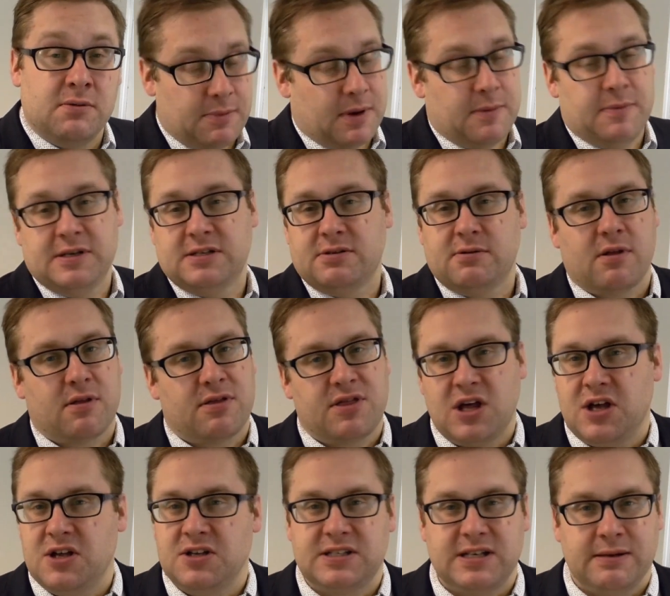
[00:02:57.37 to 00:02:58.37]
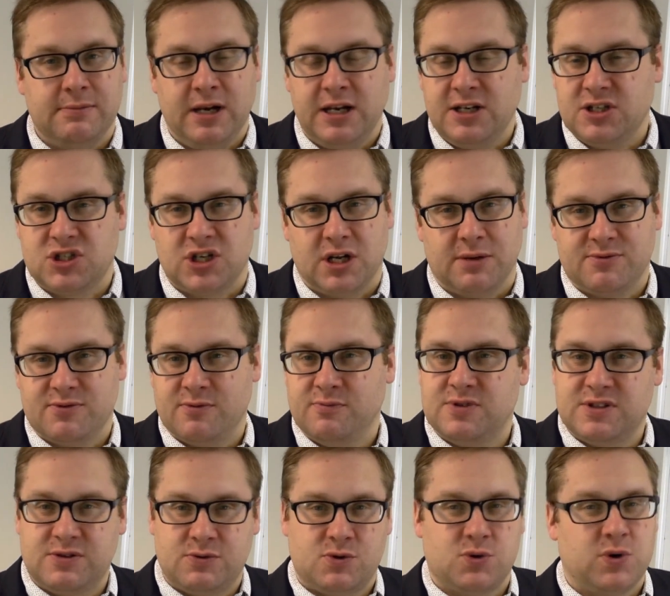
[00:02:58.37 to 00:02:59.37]
maybe it's Thursday lunchtimes from
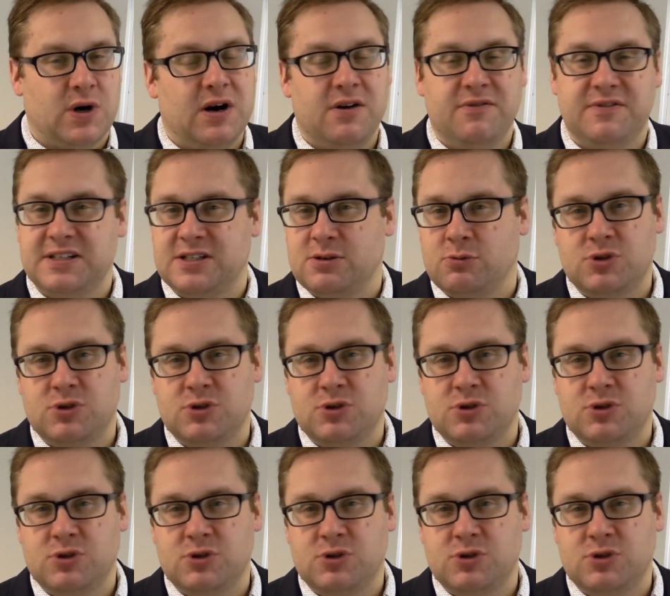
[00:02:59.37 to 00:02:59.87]
12 until